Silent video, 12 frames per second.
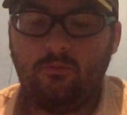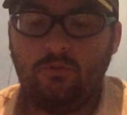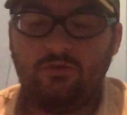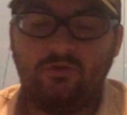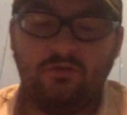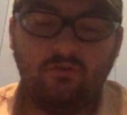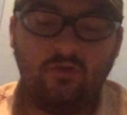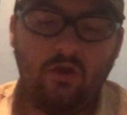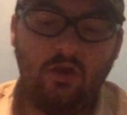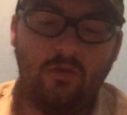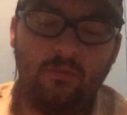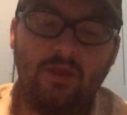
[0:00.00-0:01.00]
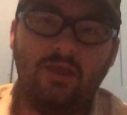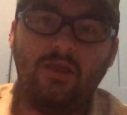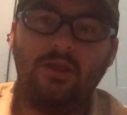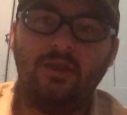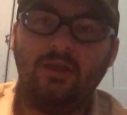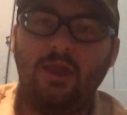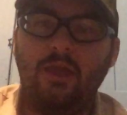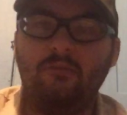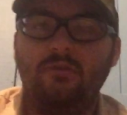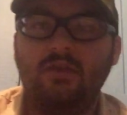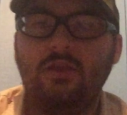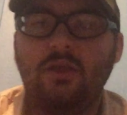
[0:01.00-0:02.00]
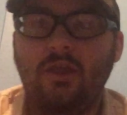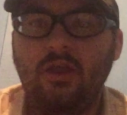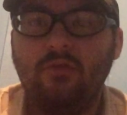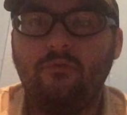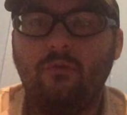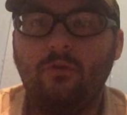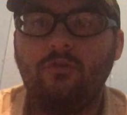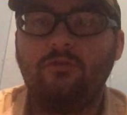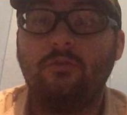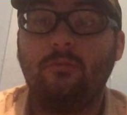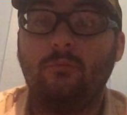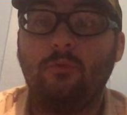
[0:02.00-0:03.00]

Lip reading: which is Army, Navy, Air Force,